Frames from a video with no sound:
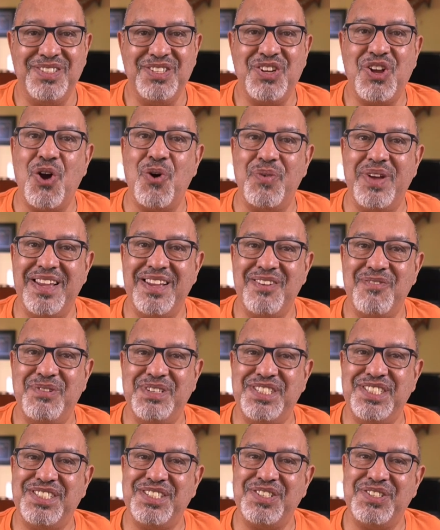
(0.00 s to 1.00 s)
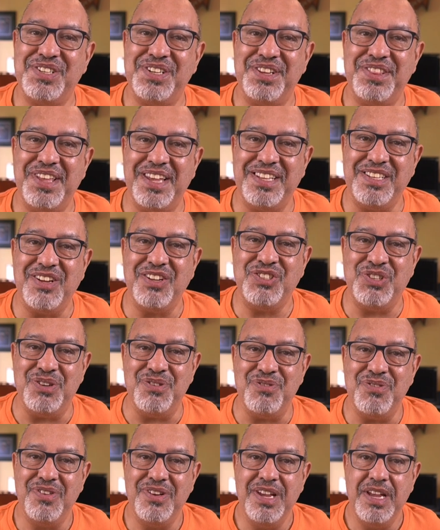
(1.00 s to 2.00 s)
going, which is a good thing too.
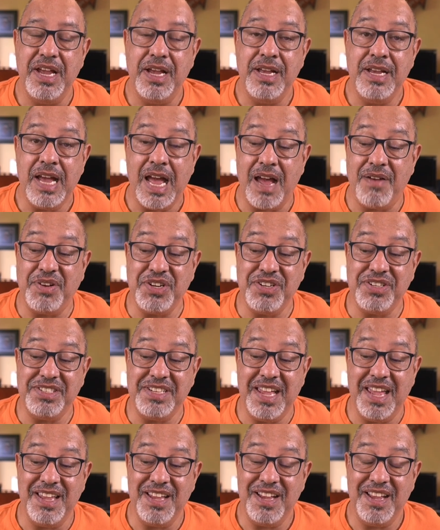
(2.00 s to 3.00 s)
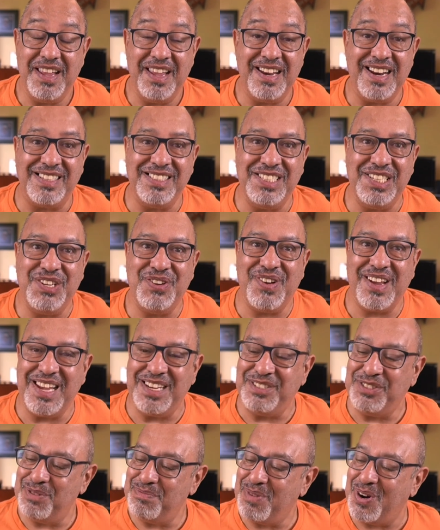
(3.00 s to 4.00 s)
Have a good day, and I'll see you
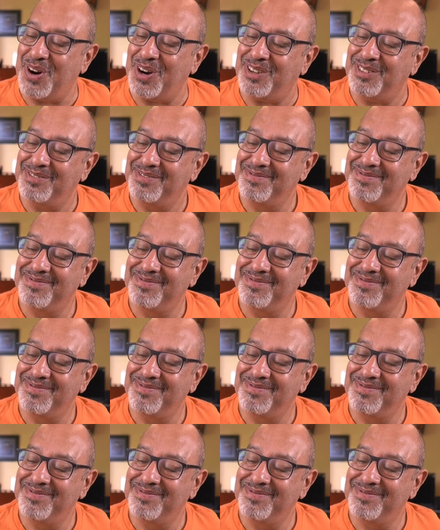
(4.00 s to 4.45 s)
again tomorrow.